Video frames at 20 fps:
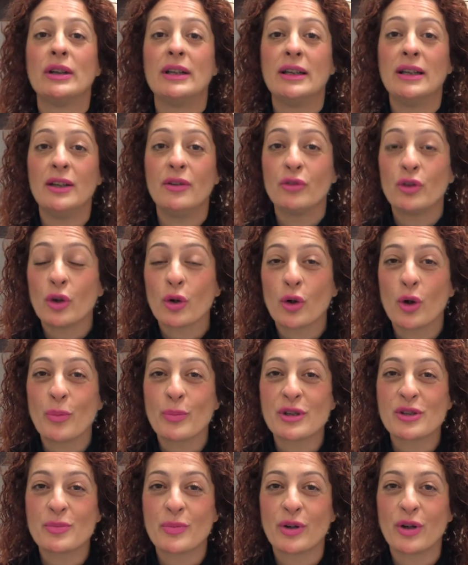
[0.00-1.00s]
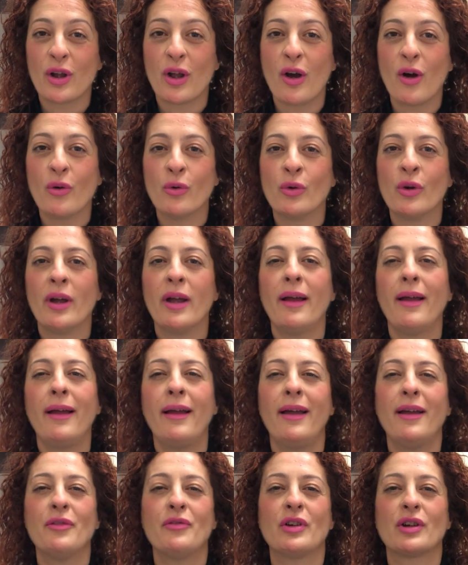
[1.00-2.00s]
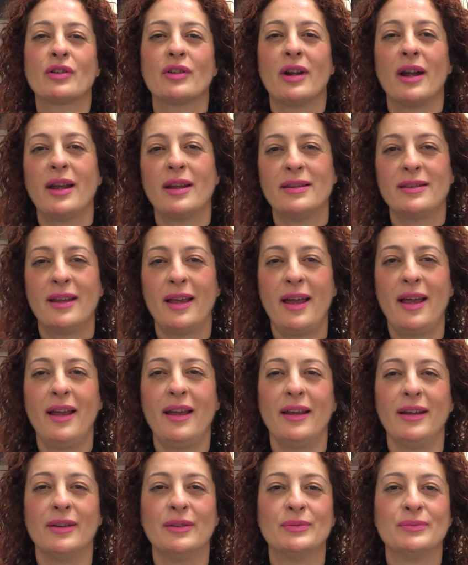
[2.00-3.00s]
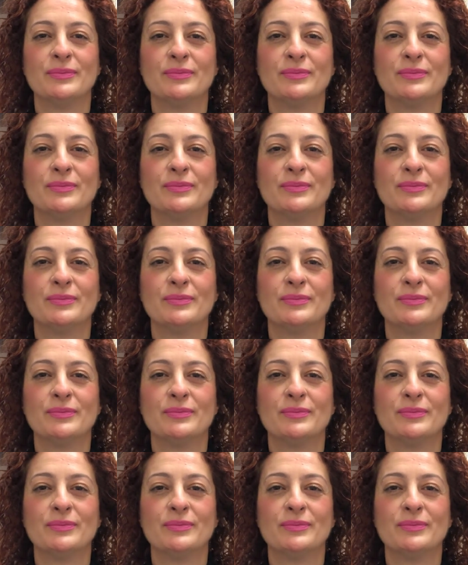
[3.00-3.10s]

leave your comments below, and have a great day.